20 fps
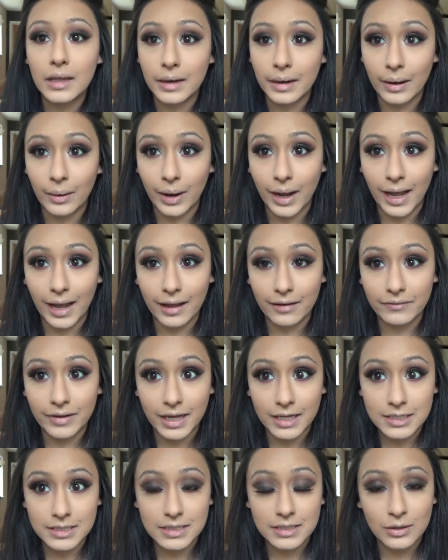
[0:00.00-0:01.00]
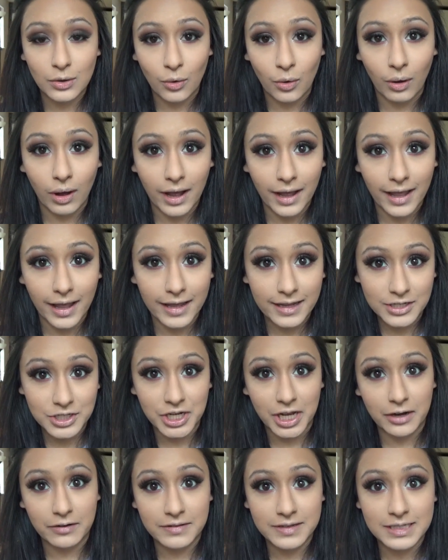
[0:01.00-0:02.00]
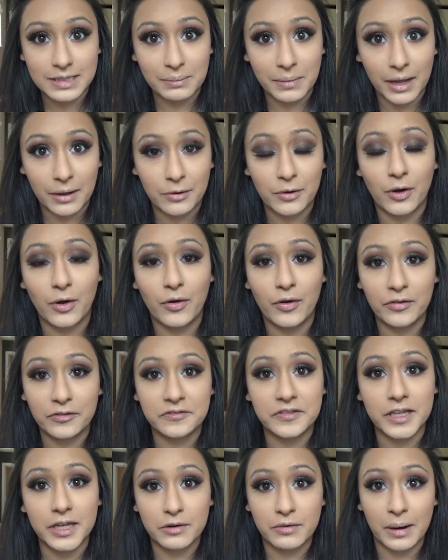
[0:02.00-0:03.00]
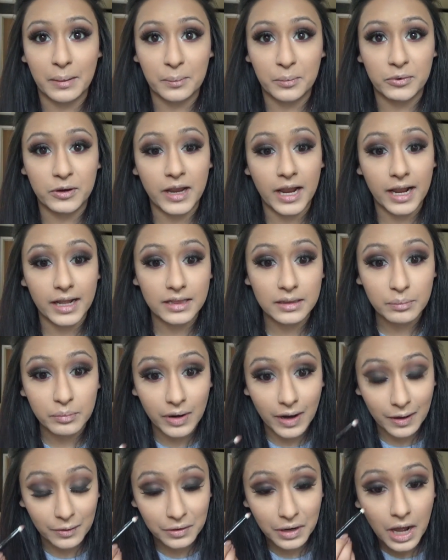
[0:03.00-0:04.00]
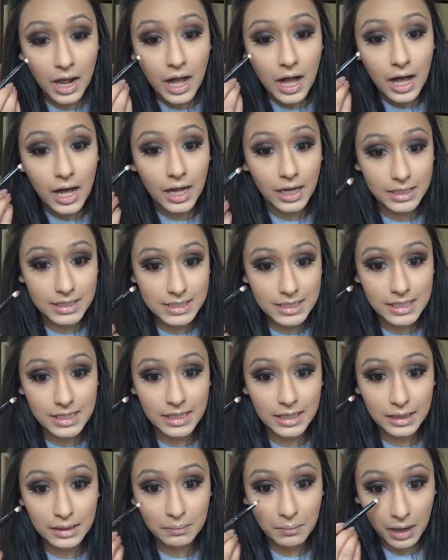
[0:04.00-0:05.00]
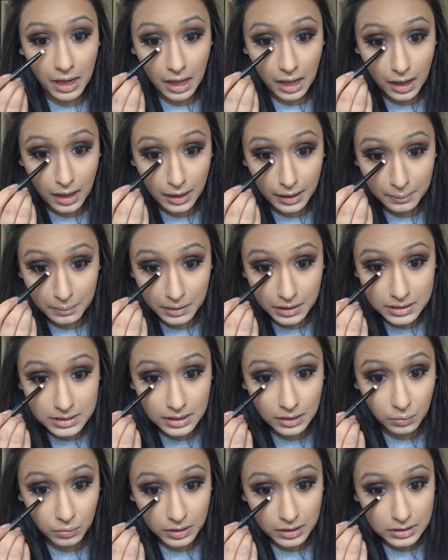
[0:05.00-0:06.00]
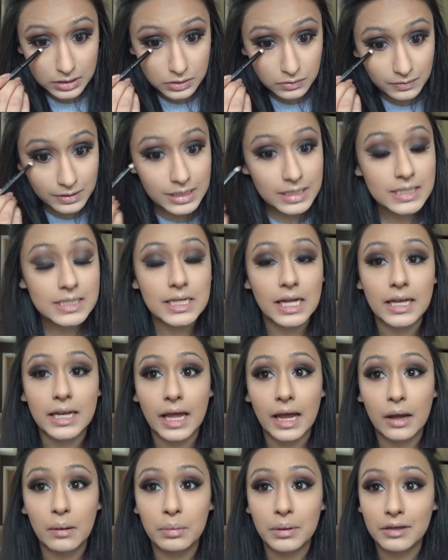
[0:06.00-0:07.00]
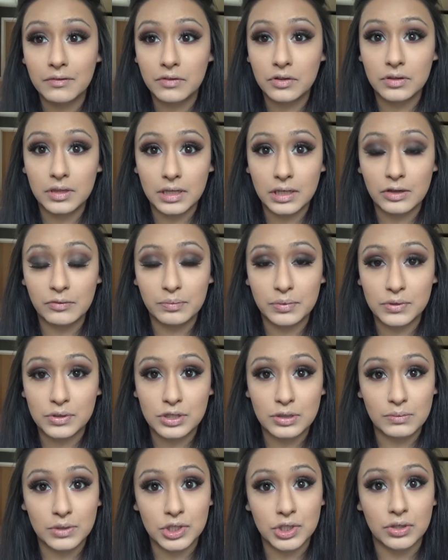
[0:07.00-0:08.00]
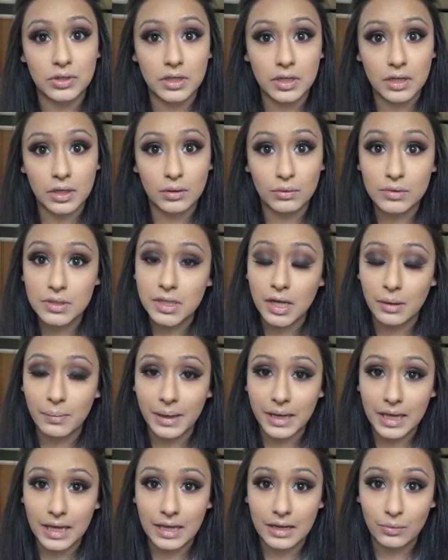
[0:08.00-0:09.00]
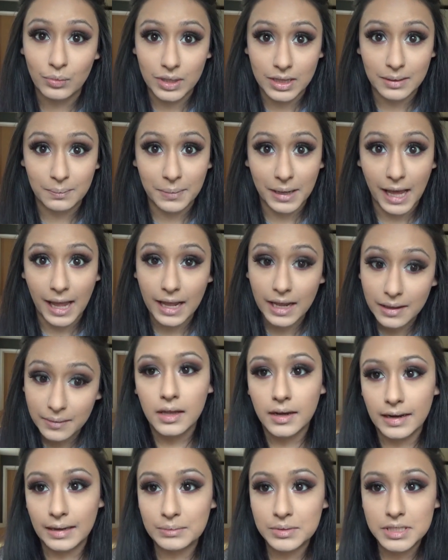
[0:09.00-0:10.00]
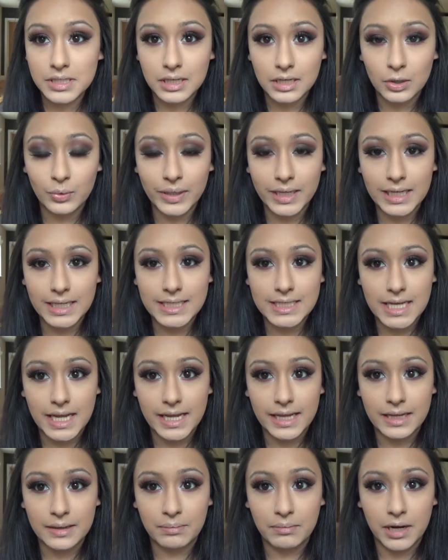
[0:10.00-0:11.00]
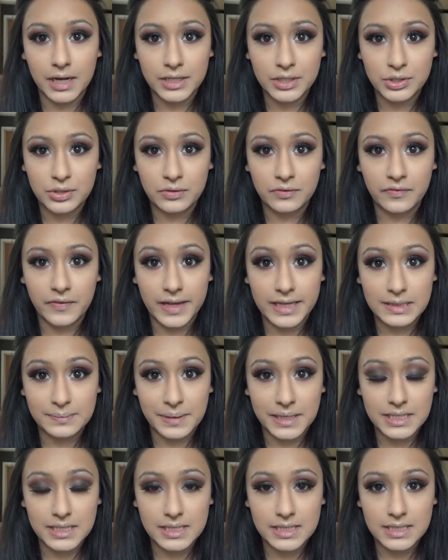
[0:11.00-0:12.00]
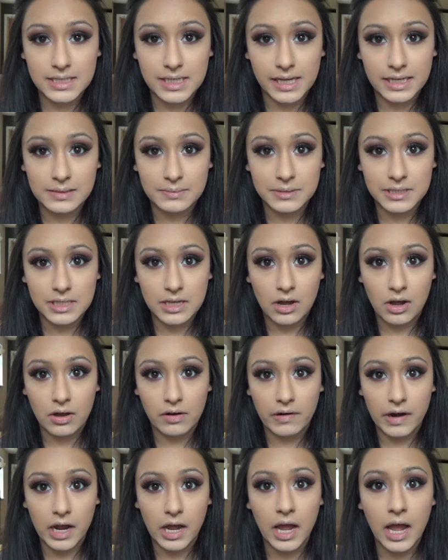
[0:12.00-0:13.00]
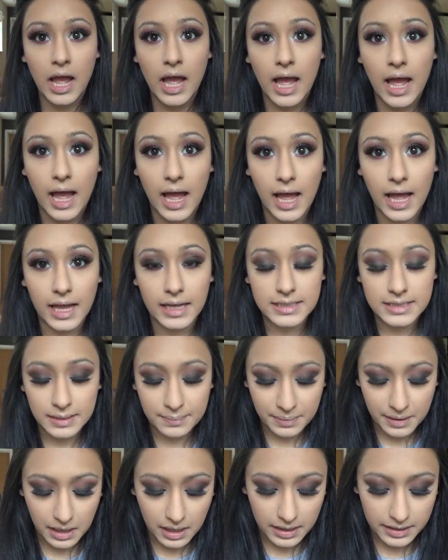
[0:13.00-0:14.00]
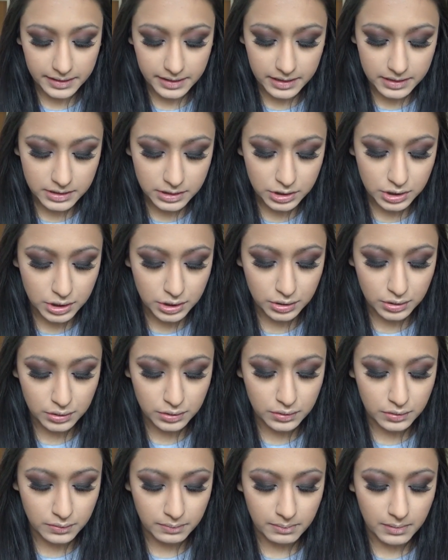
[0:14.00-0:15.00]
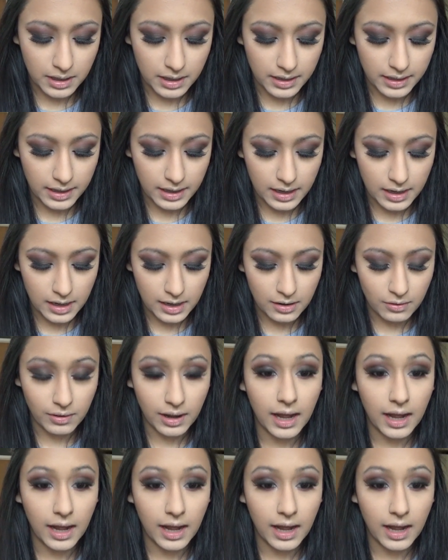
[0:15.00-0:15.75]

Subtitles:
Now I have added quite a generous amount of the cranberry and the brown underneath my eye because I want it to really stand out, but if you think you put too much on, you can always go back in with the black. Now I'm just going to quickly take my Too Faced Better Than Sex mascara and apply this to my lower